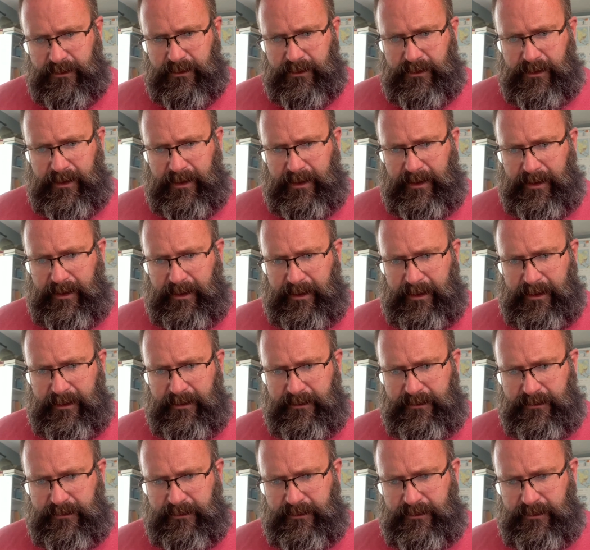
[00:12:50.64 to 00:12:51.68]

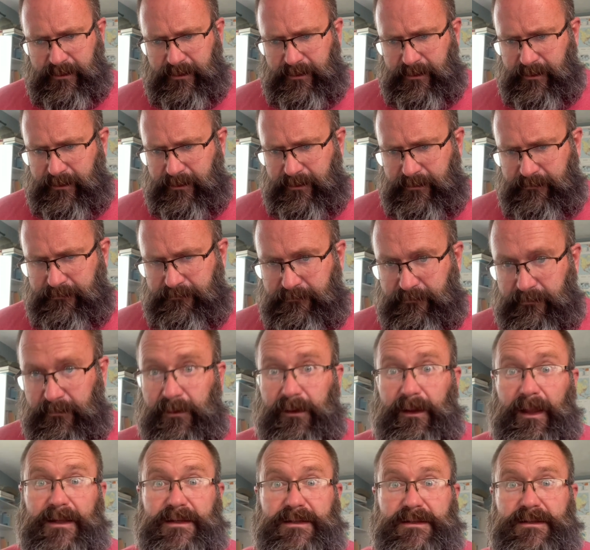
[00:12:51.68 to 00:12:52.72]
And
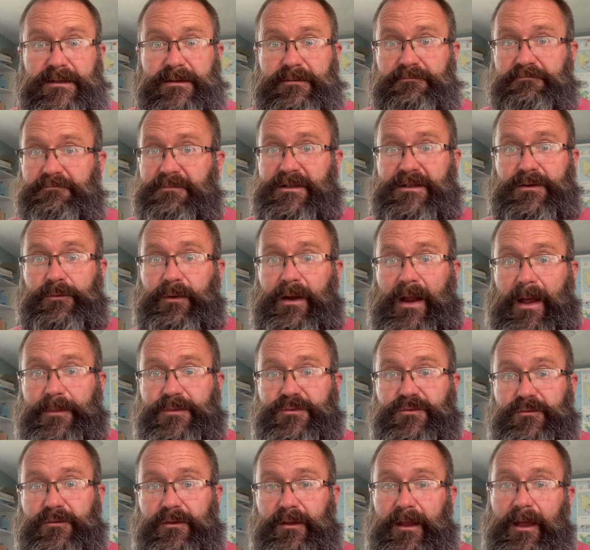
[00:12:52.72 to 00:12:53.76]
let's see what
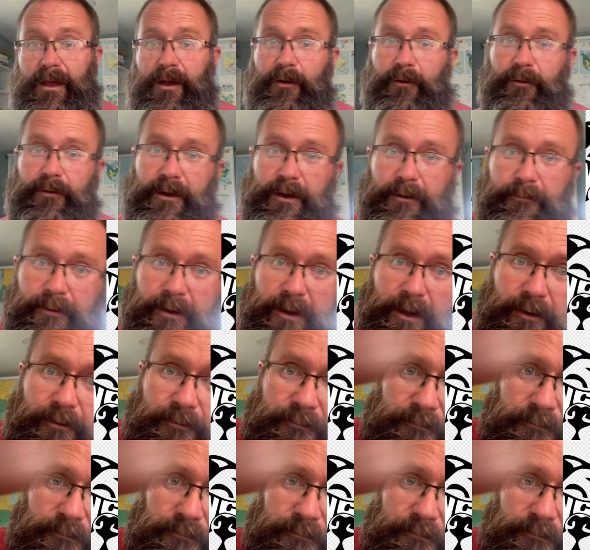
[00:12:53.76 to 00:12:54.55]
happens with the O. Here we go.